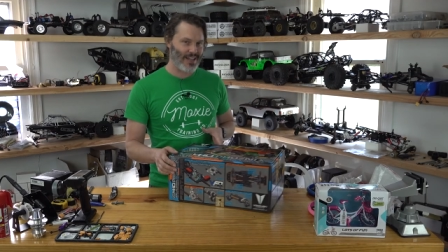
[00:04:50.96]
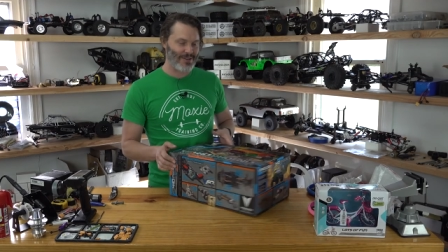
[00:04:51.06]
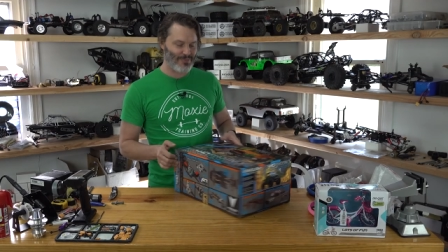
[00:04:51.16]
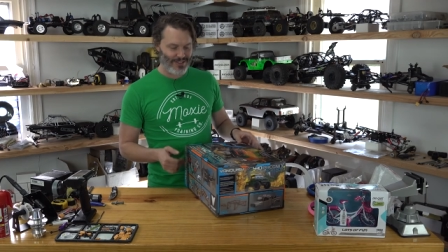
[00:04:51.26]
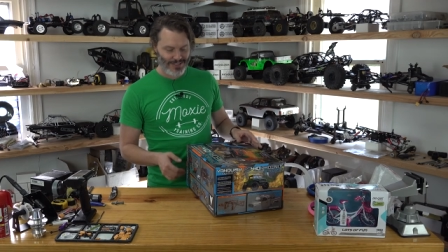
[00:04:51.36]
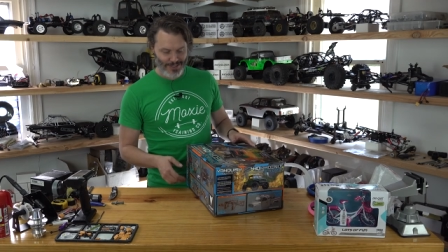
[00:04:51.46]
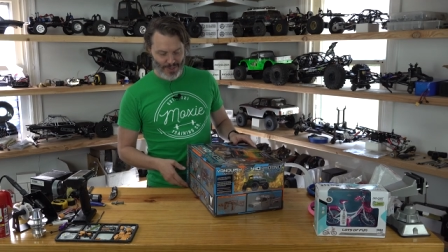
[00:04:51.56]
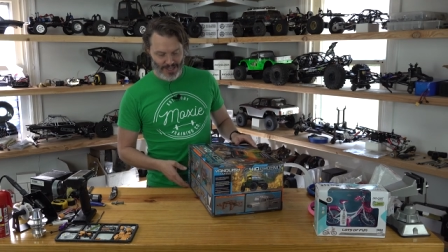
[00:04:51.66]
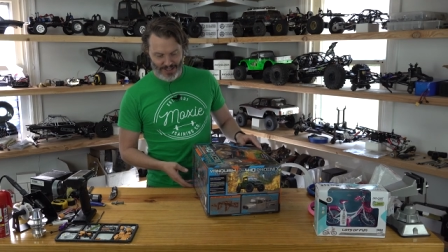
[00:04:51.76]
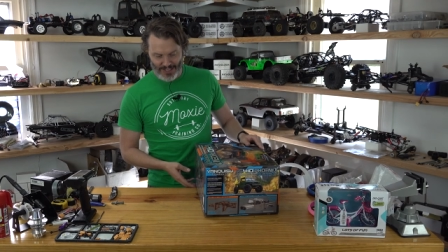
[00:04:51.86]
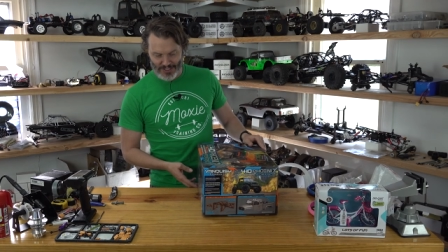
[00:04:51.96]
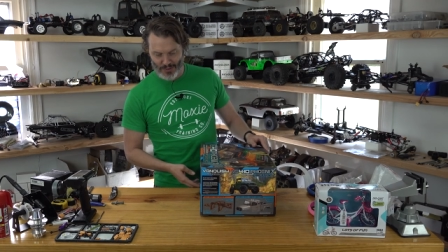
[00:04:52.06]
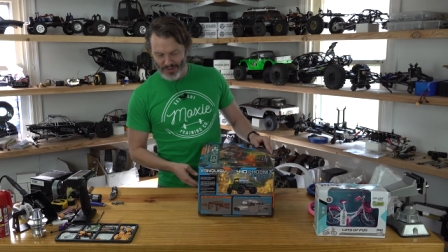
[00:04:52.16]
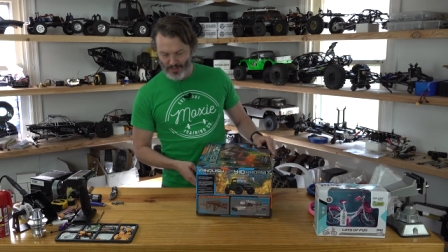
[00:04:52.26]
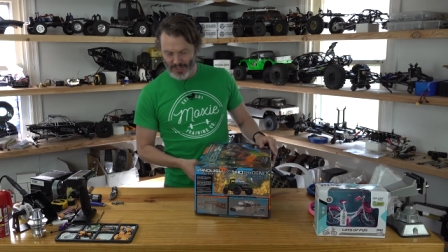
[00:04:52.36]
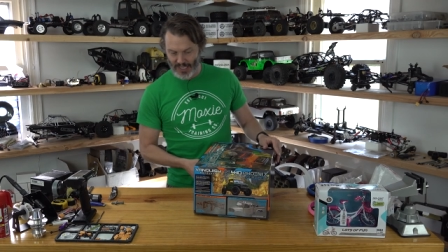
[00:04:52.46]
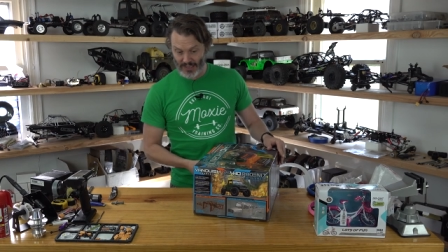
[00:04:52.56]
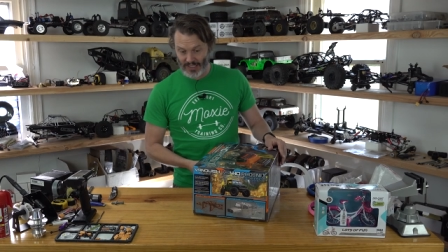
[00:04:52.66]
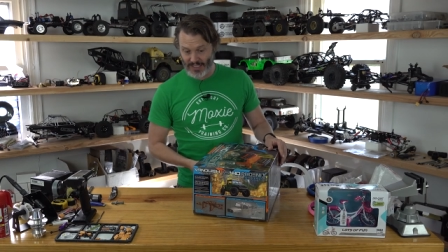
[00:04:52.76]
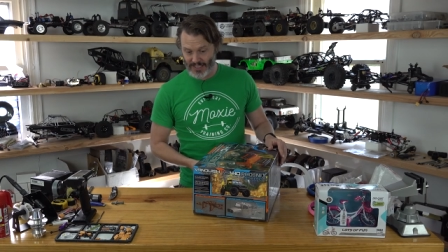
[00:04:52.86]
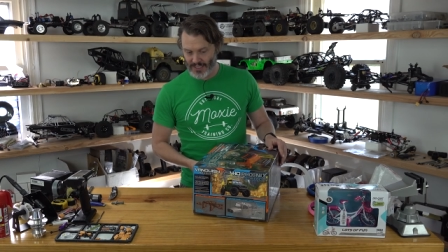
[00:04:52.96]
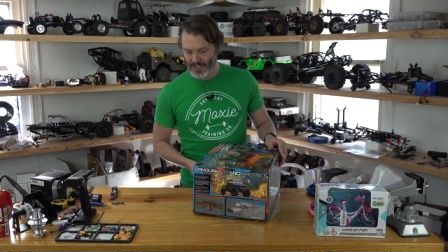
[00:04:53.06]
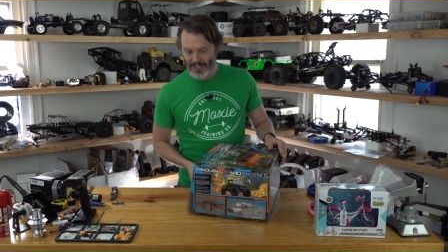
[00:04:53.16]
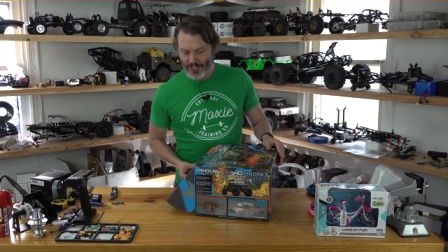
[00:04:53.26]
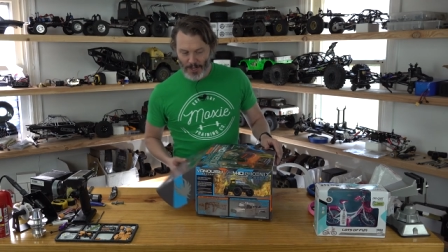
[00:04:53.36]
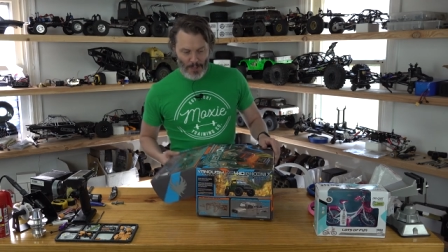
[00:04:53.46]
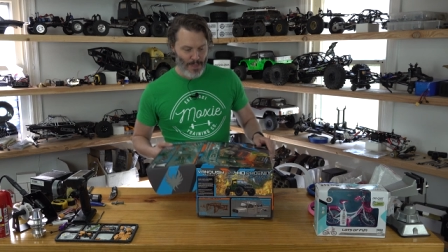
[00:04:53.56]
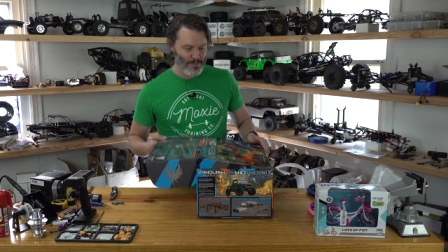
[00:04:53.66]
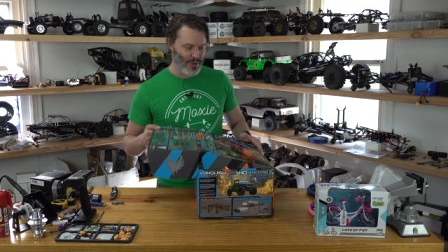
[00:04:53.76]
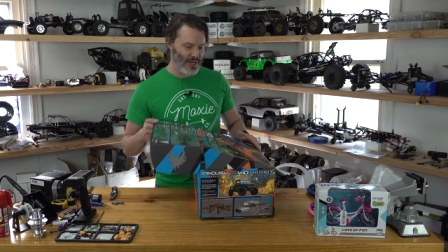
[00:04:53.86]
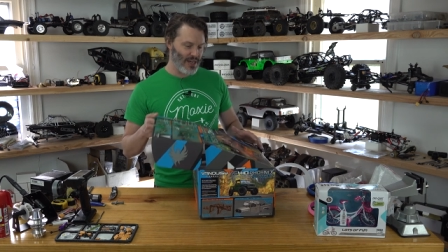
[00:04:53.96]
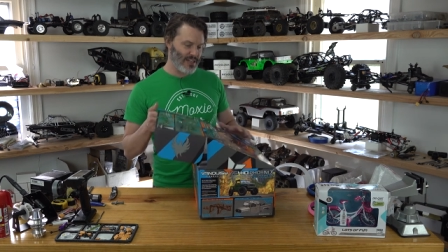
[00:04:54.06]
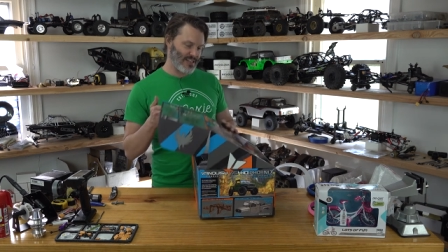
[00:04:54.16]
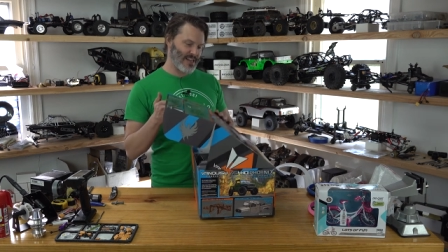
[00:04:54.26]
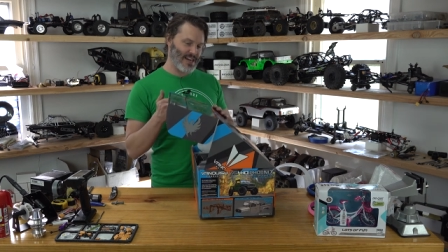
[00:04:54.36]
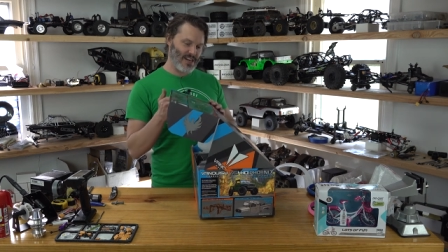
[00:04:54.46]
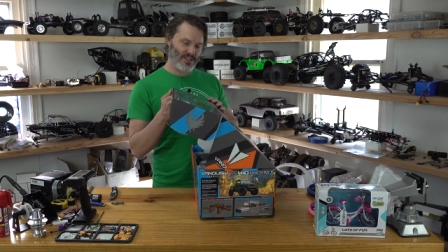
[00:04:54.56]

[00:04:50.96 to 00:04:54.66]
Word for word: kit builds by like two or three at least, but I